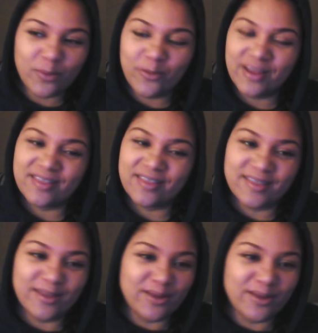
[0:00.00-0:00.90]

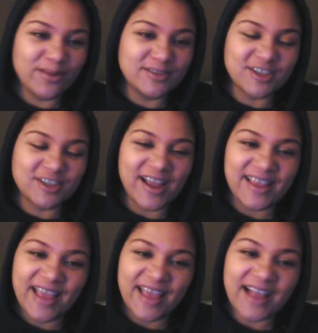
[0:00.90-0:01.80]
with
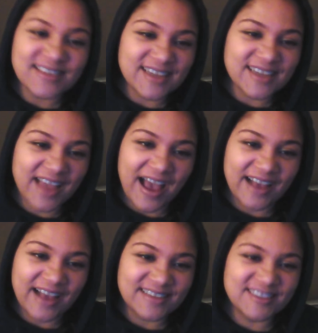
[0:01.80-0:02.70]
gigantic
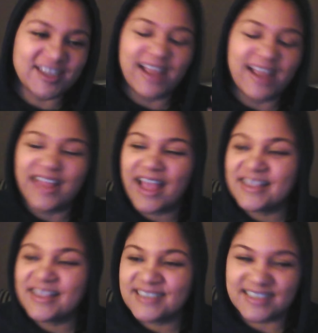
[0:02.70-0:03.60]
ass,
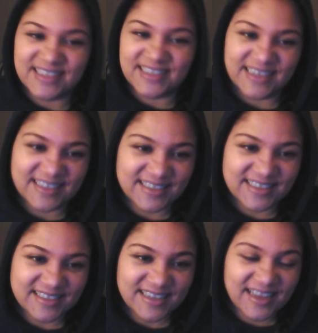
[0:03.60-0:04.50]
gigantic
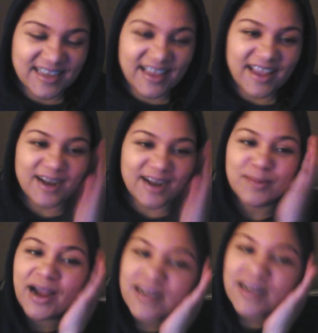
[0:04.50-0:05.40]
tits, and
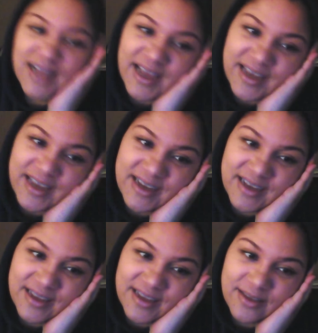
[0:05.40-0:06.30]
I'm kind of
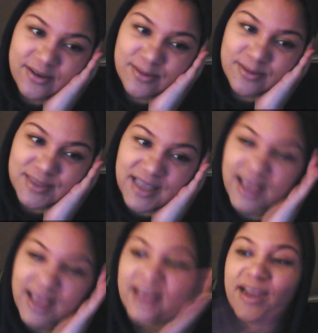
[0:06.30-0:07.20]
like, you know what I'm
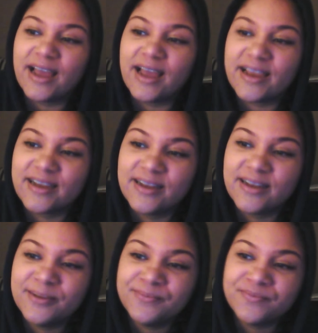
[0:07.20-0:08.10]
saying? Like,
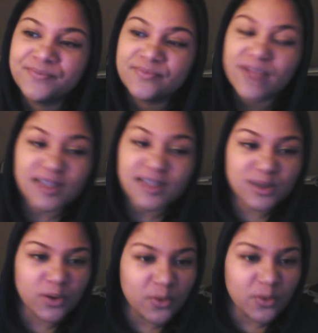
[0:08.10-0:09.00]

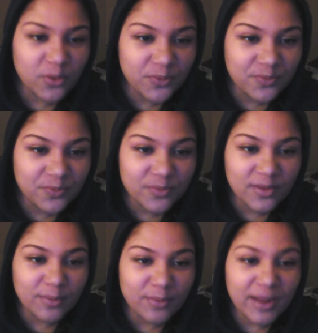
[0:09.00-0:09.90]
that's cool.
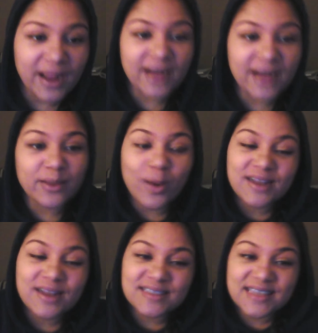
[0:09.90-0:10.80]
I didn't
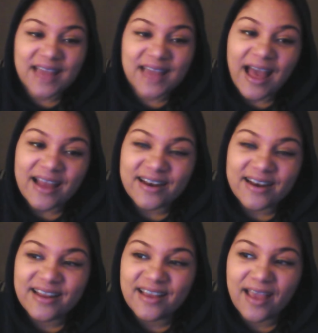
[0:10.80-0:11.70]
want to see
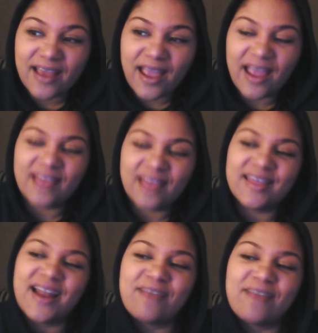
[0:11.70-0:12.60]
that.
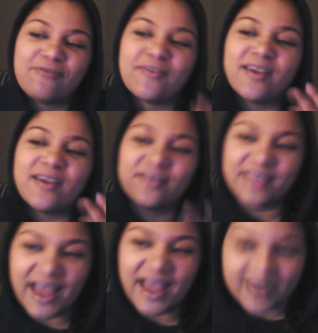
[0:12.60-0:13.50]
And then I
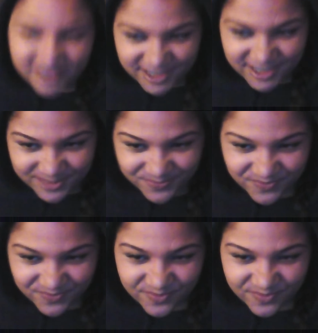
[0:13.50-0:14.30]
feel the energy.